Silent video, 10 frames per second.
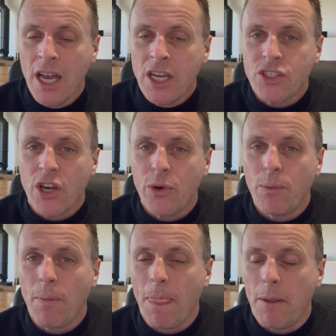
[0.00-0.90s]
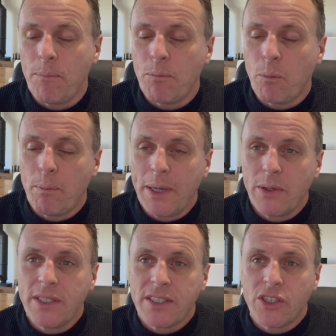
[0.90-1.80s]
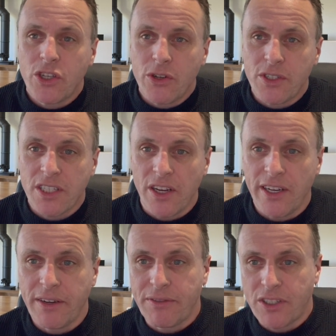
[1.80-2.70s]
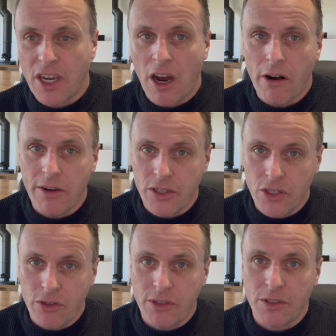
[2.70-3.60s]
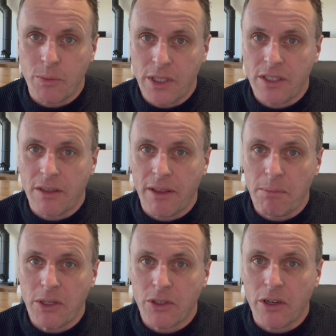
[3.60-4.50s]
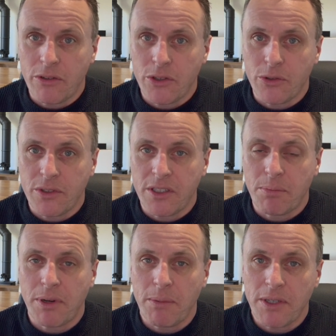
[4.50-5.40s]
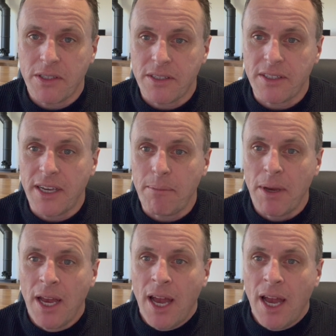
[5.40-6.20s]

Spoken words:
So buildings insurance is slightly different to car insurance, which I think most car insurances are pretty much the same.